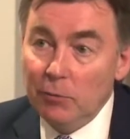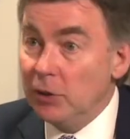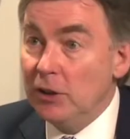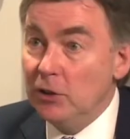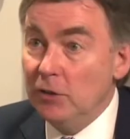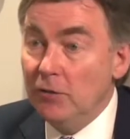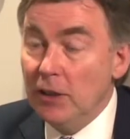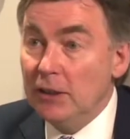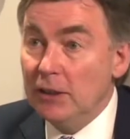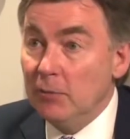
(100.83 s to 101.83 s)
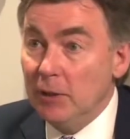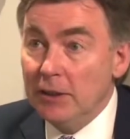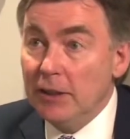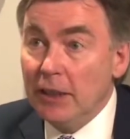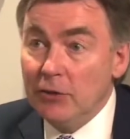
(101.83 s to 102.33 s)
Procedure very similar
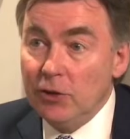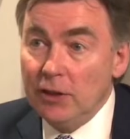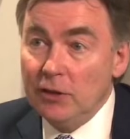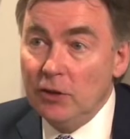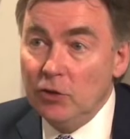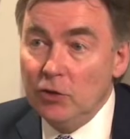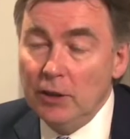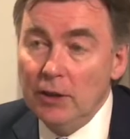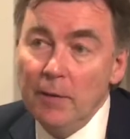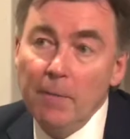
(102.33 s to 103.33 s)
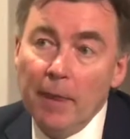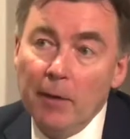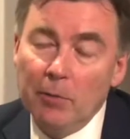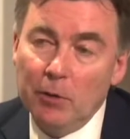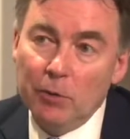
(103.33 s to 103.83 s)
to cataract surgery,
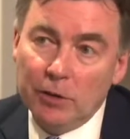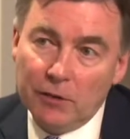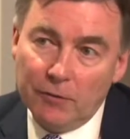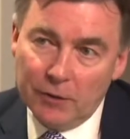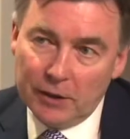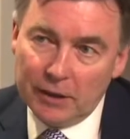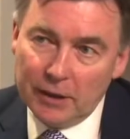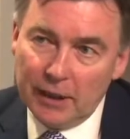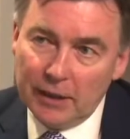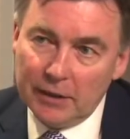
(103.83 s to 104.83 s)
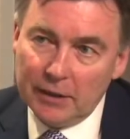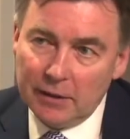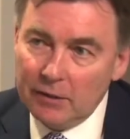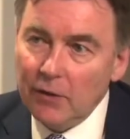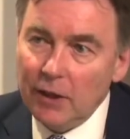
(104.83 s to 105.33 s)
but with sophisticated
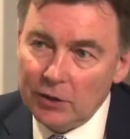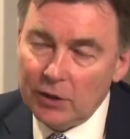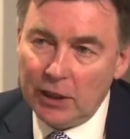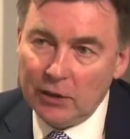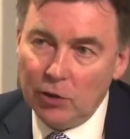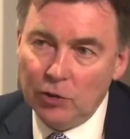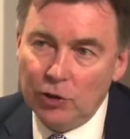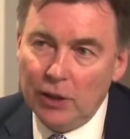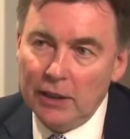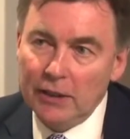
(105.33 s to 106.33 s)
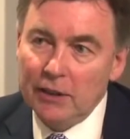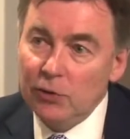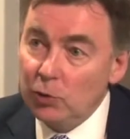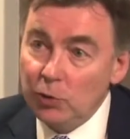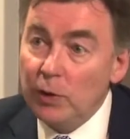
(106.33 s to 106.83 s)
advanced technology
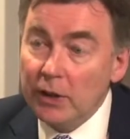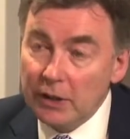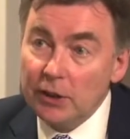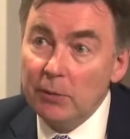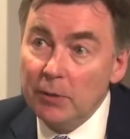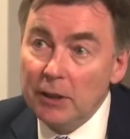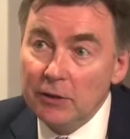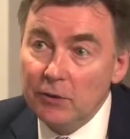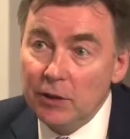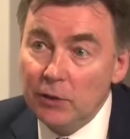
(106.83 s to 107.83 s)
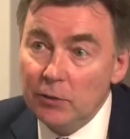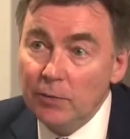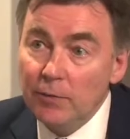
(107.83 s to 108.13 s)
lenses which we customise for you.